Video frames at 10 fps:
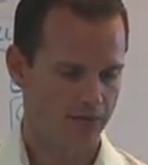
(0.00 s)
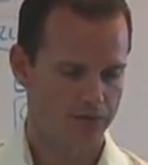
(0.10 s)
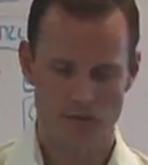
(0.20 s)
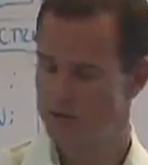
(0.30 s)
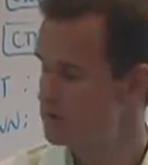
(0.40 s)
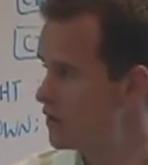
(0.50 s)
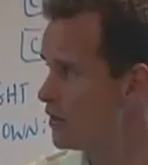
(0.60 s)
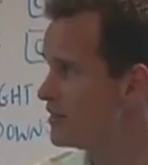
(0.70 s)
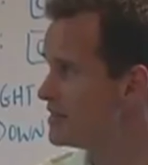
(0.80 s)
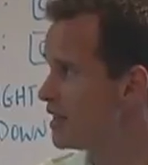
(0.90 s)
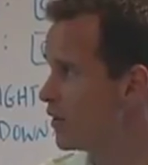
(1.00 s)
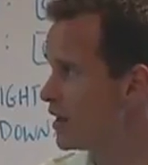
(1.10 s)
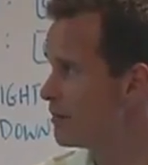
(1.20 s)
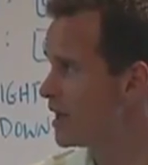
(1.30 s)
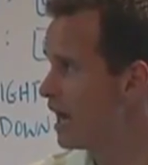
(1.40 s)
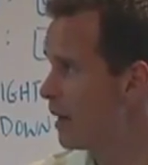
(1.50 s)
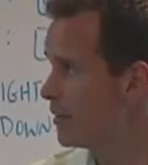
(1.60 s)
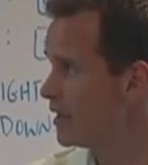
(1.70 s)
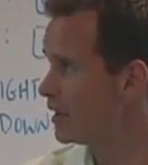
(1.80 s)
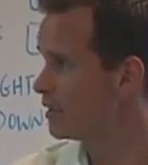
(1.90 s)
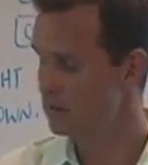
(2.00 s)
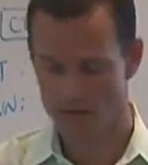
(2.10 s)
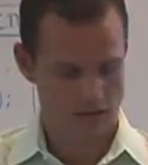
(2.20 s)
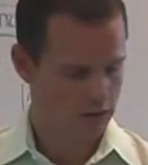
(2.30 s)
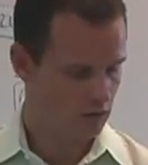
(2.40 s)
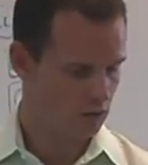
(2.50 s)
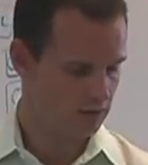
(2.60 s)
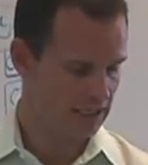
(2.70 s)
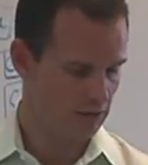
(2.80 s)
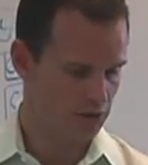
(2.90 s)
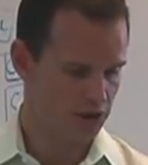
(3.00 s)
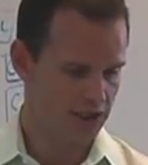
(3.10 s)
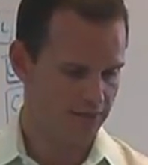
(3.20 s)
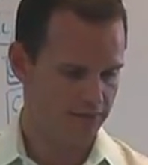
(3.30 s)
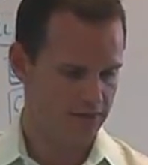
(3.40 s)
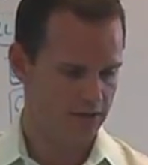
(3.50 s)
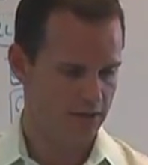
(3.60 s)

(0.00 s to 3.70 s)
first of all, the cell that I'm copying, hold down Shift,